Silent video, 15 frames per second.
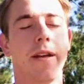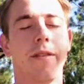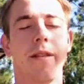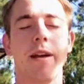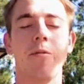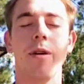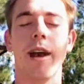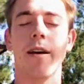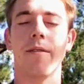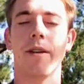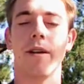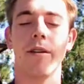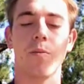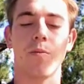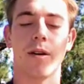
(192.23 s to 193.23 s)
And then we have
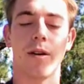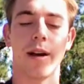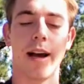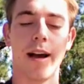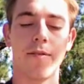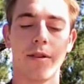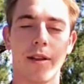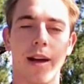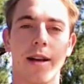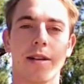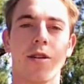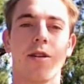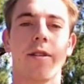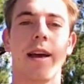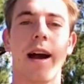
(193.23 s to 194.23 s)
another part after
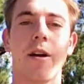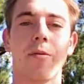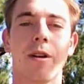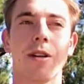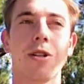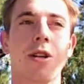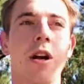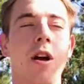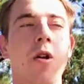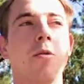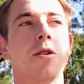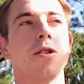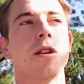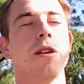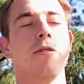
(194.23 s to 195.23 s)
that called The Outreach,
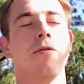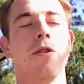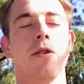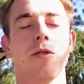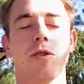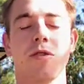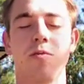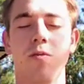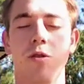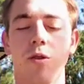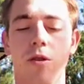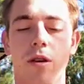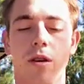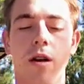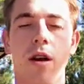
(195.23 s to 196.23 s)
which is going to focus
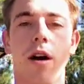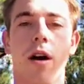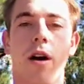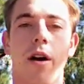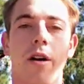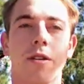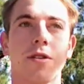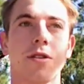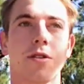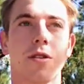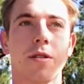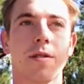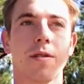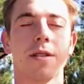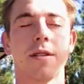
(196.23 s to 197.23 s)
more on
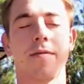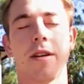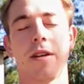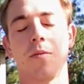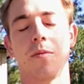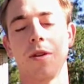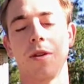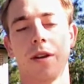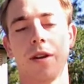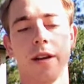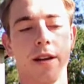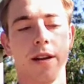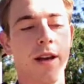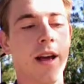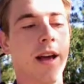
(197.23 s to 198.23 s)
service of the
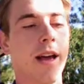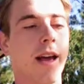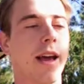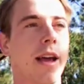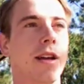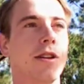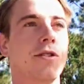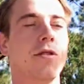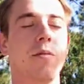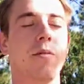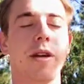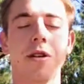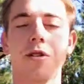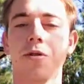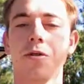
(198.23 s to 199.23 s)
community and doing
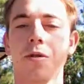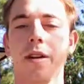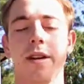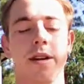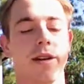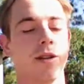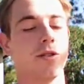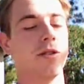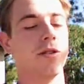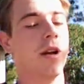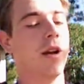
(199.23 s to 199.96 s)
ministry in